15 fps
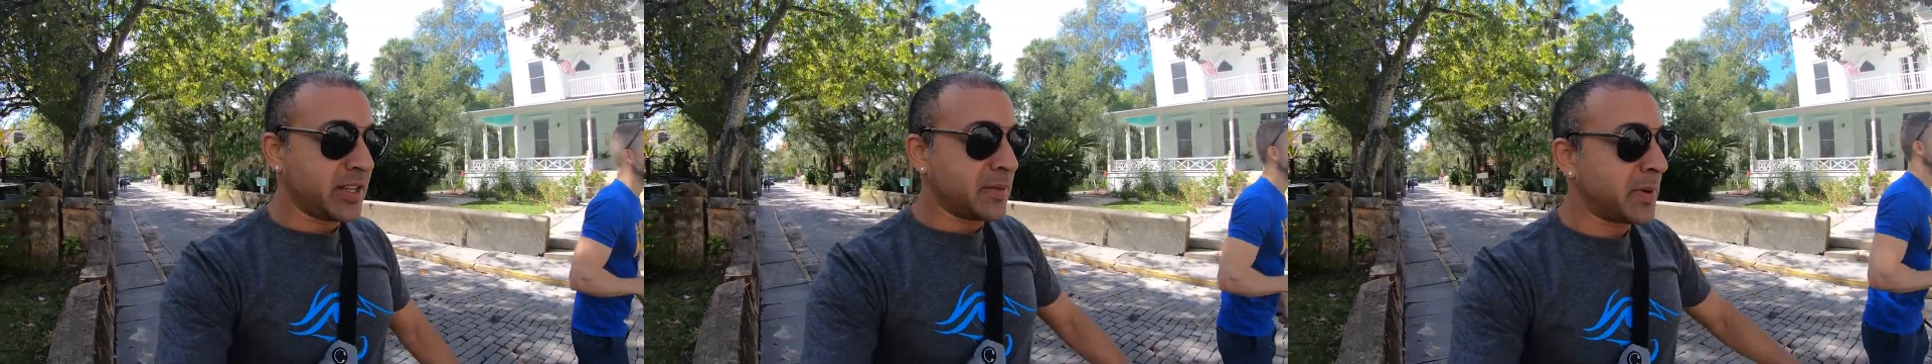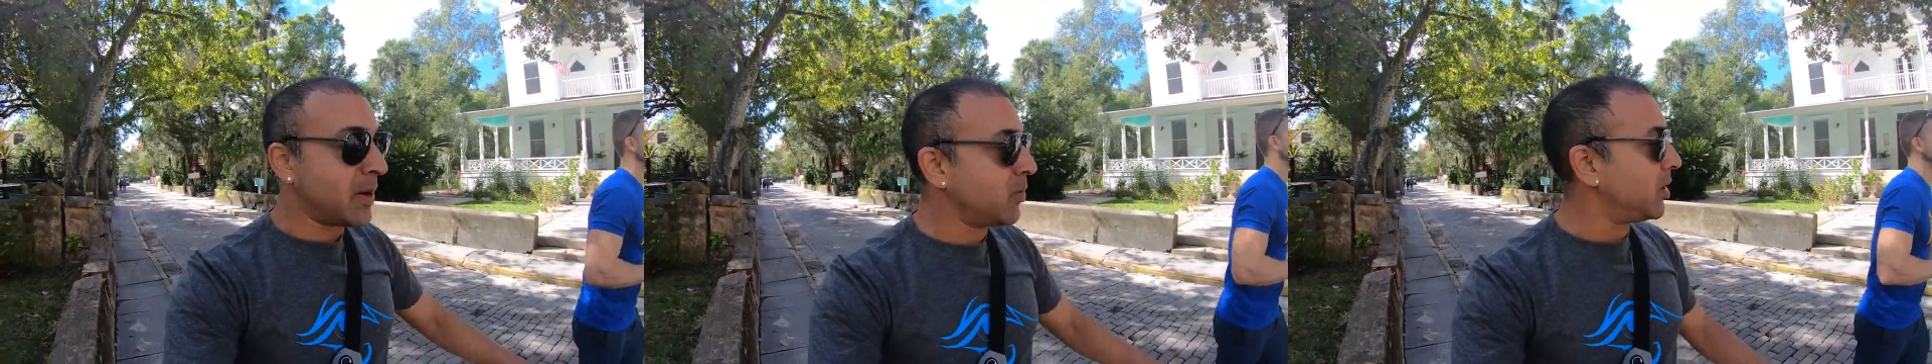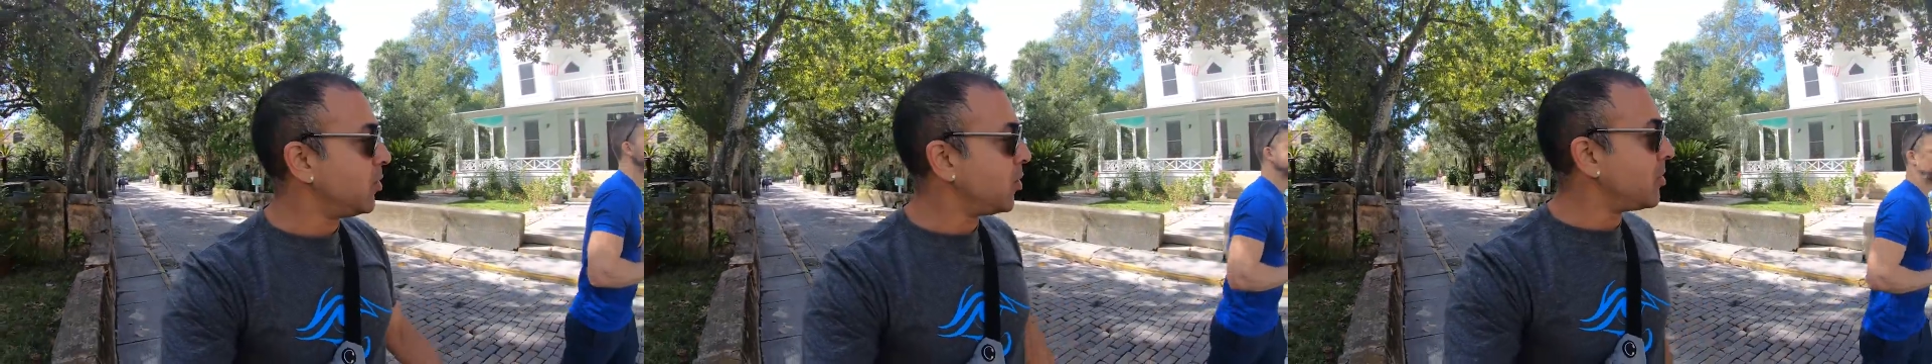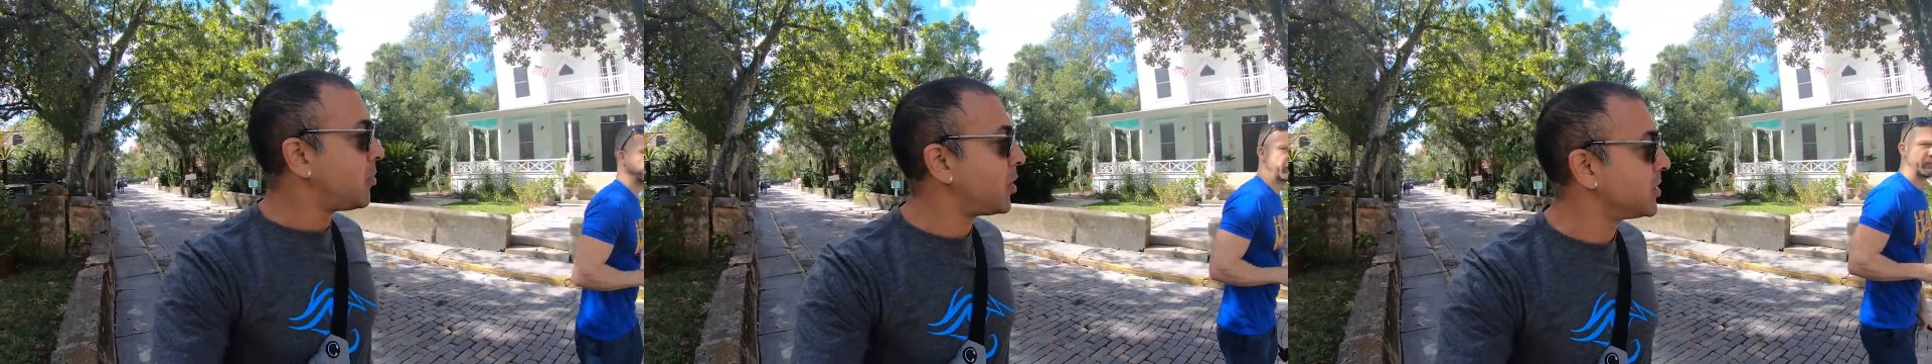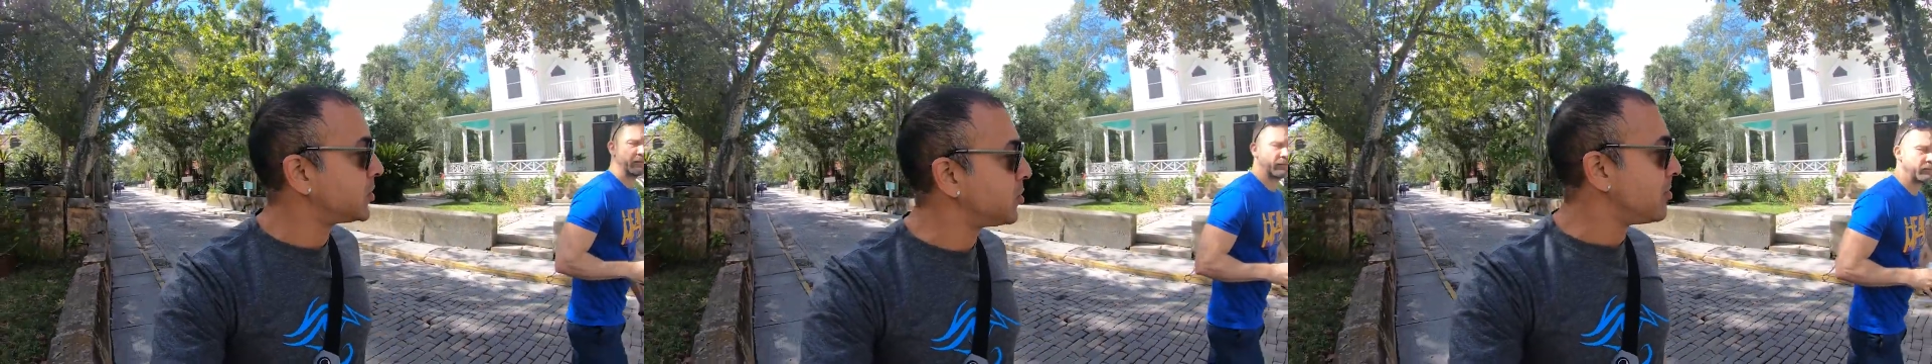Did about, what,
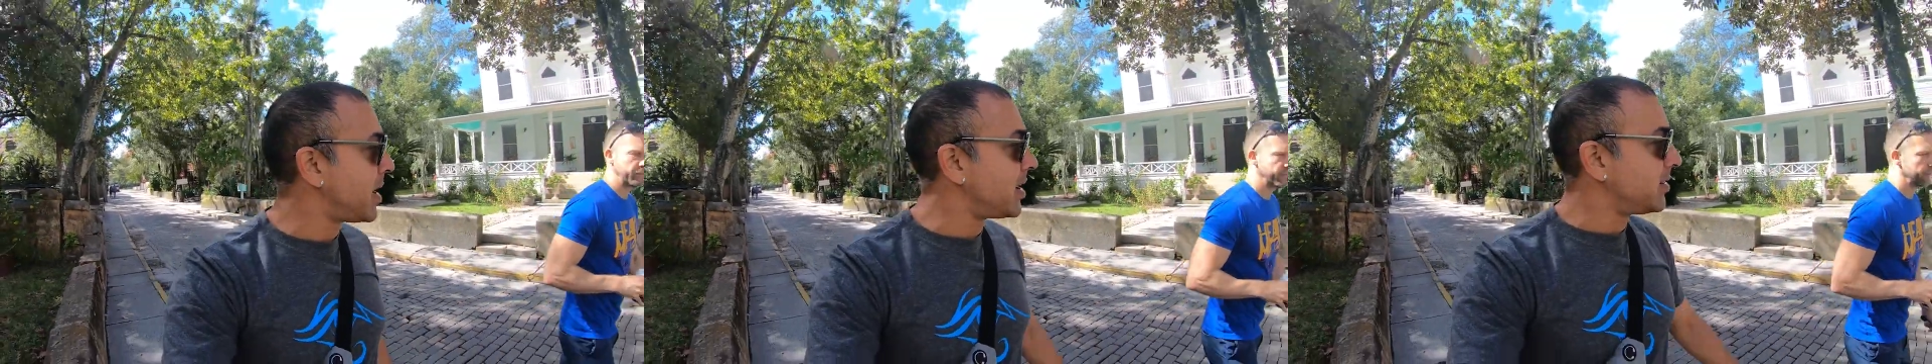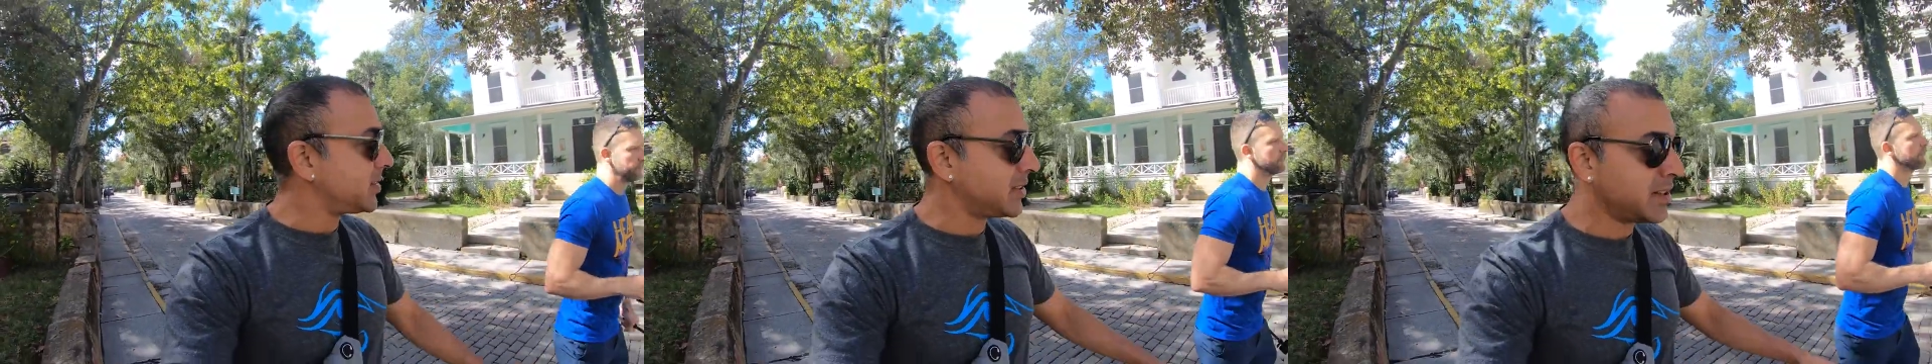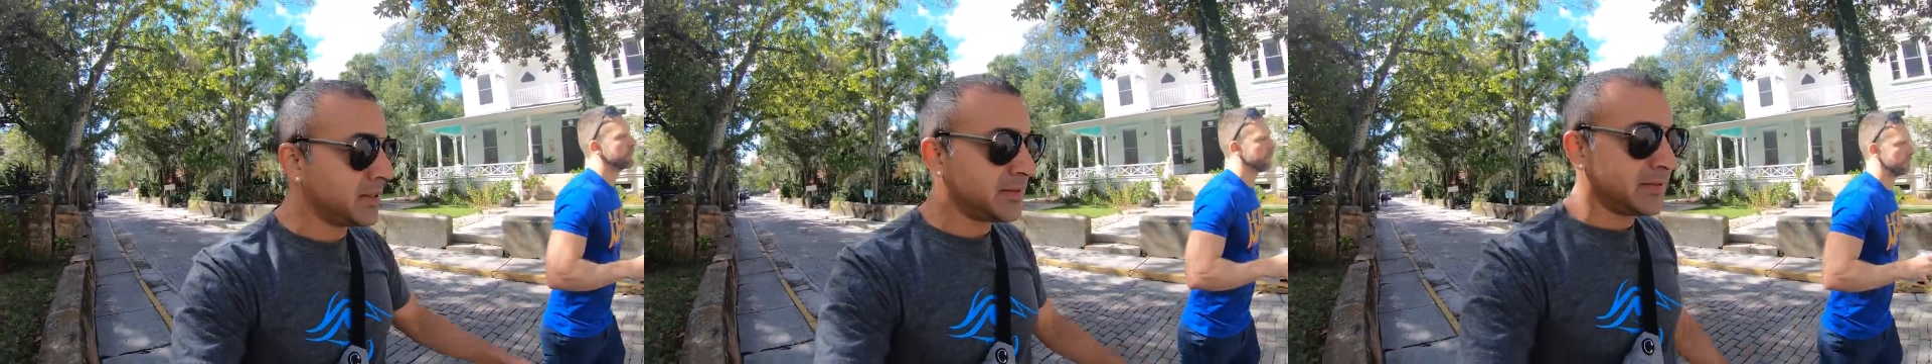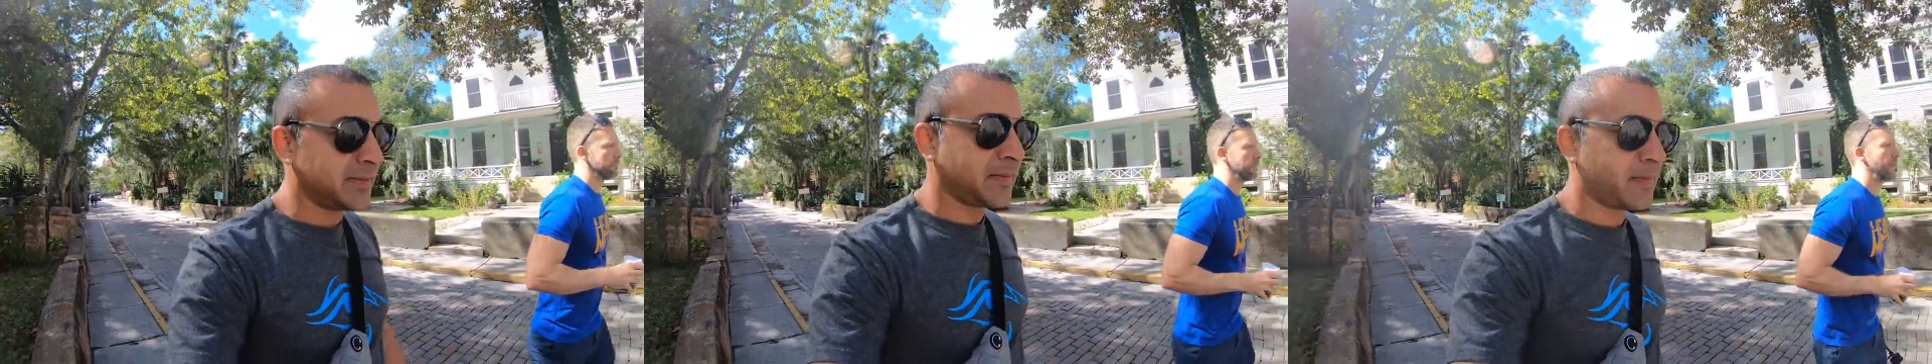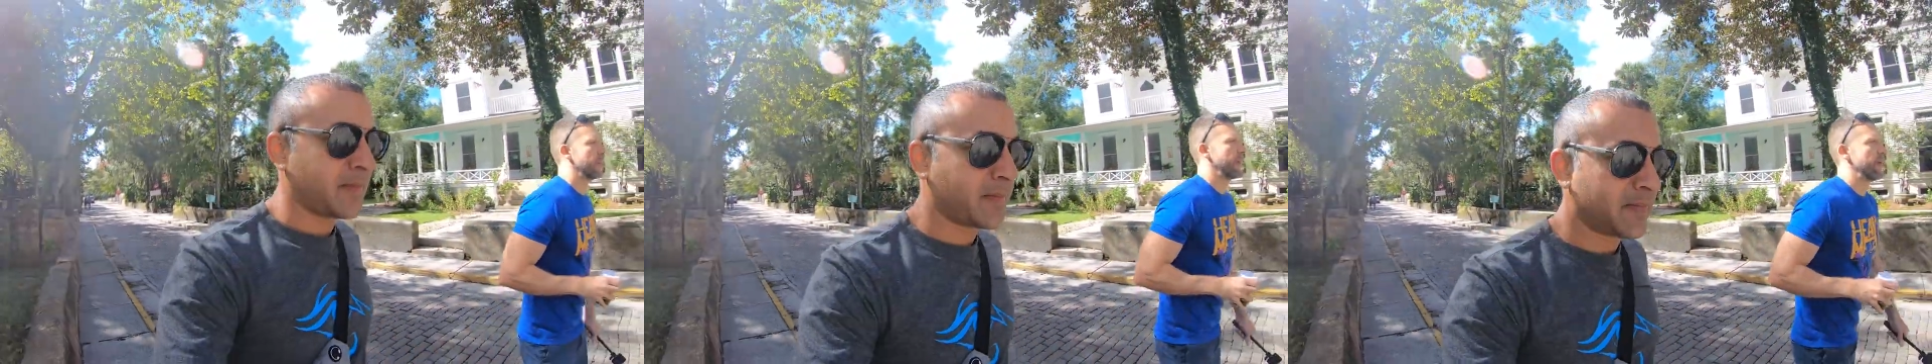1.2 miles?
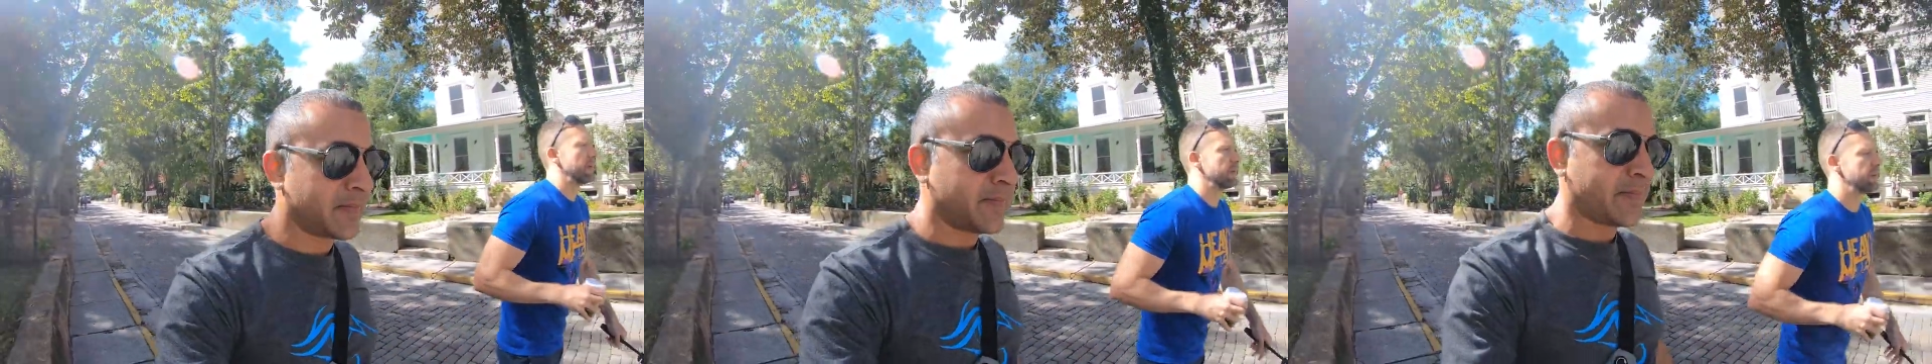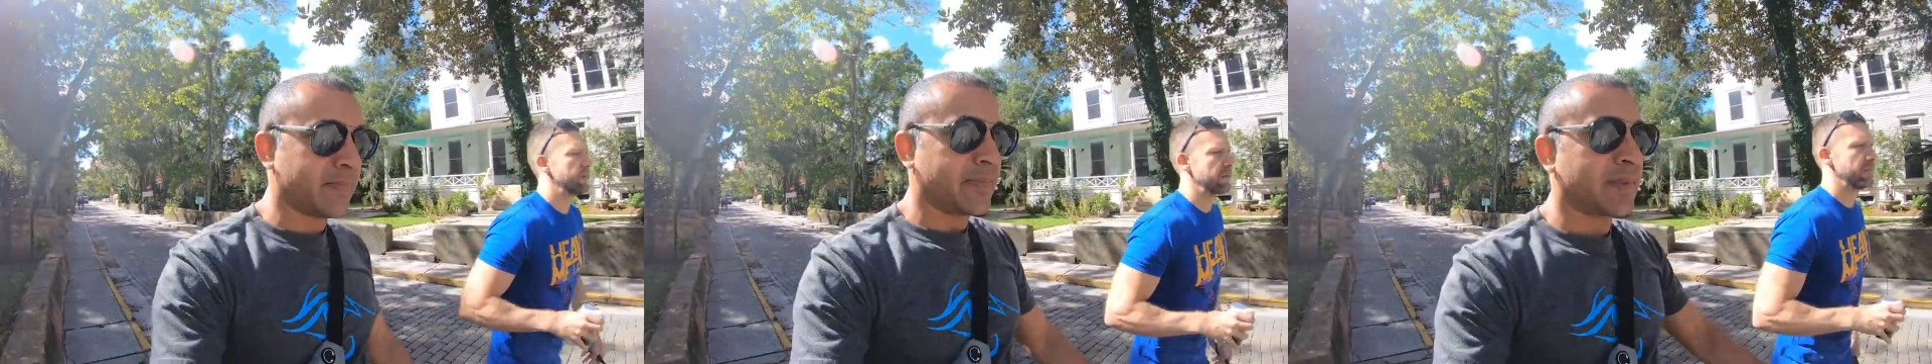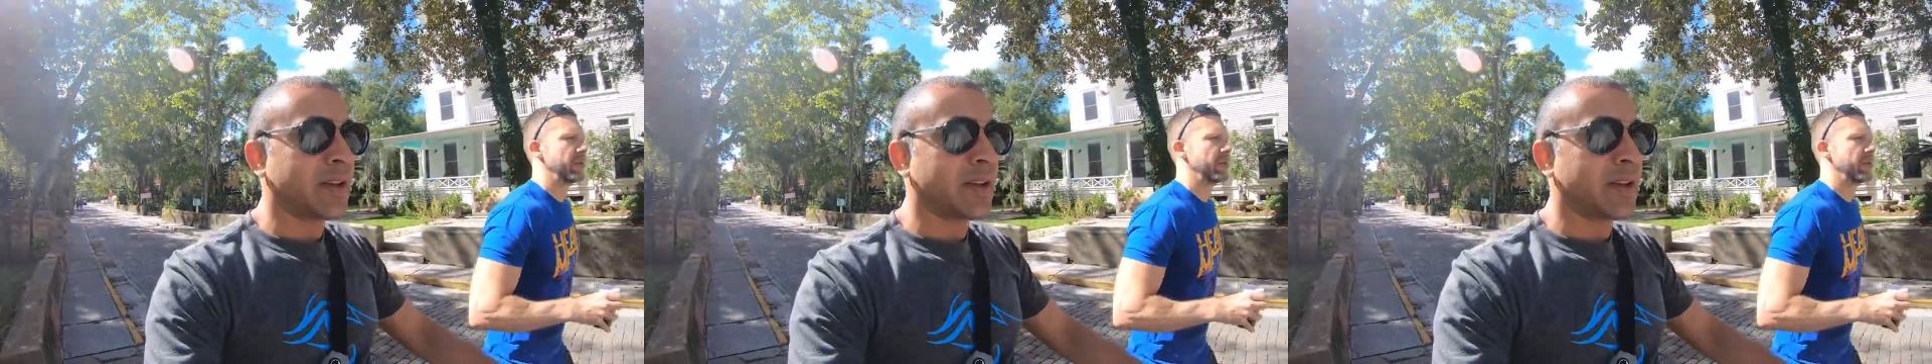Correct.